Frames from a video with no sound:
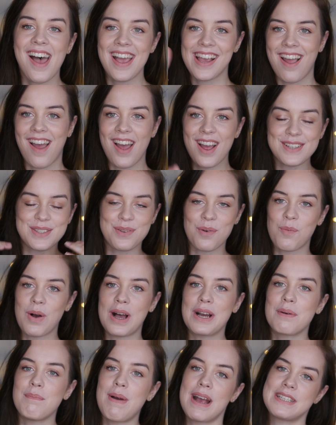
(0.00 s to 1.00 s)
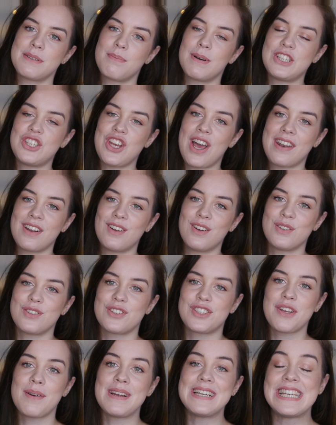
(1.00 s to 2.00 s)
Hi guys, welcome back to my channel.
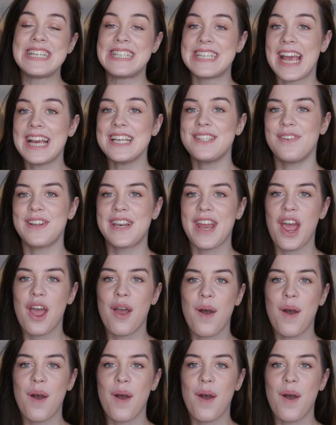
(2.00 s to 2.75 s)
So in today's video